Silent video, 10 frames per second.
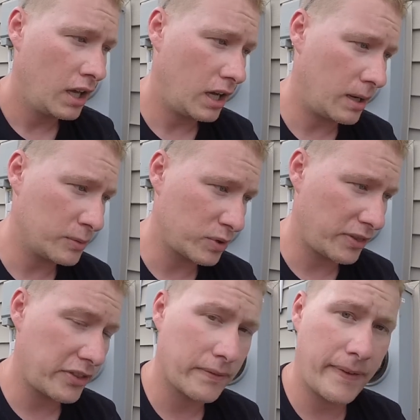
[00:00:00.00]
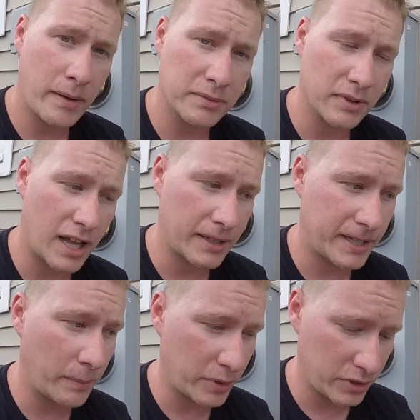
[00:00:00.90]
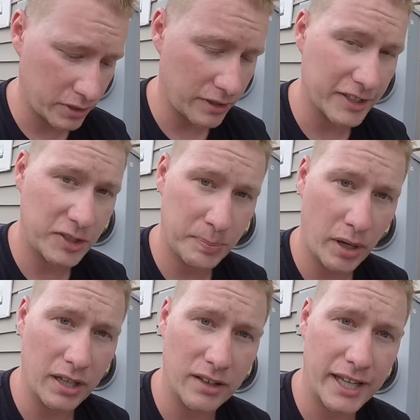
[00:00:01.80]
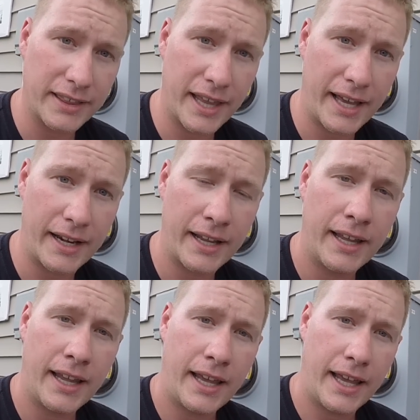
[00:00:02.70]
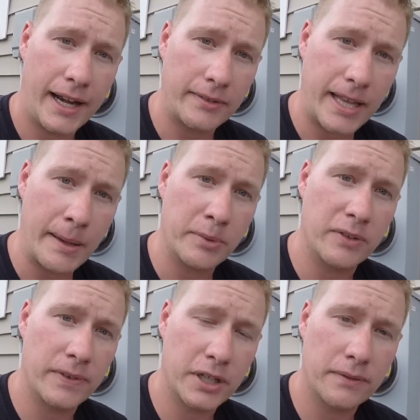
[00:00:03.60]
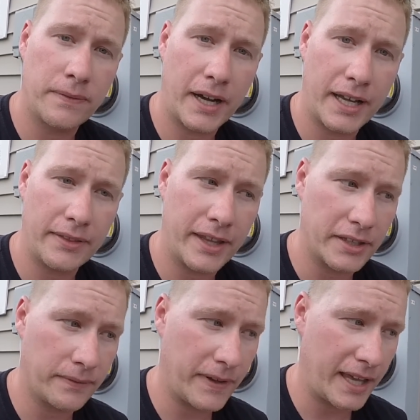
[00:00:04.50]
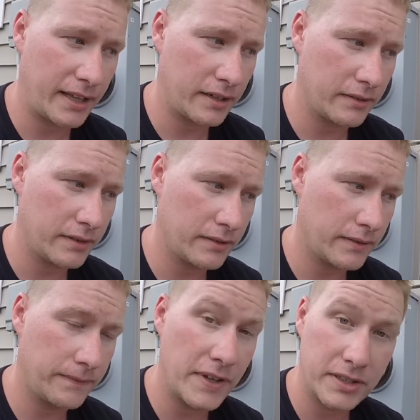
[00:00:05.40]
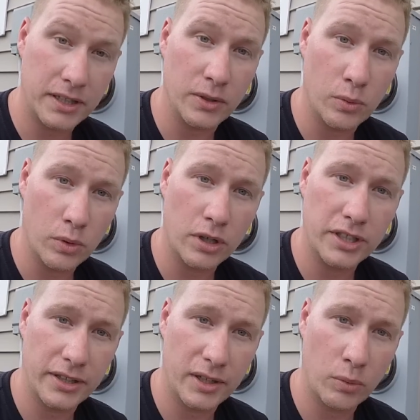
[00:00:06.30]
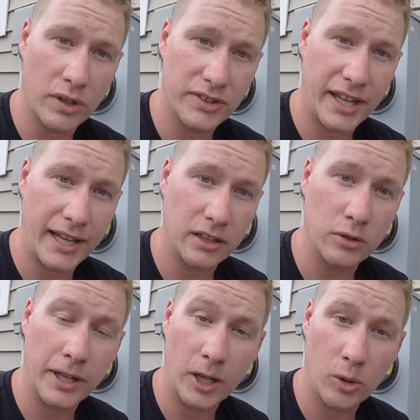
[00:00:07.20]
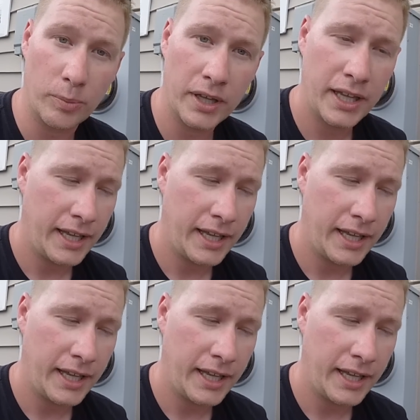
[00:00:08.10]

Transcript: So I thought the fan was locked up until I spun it like that, and I was able to verify that the fan physically worked in there once it had a little help.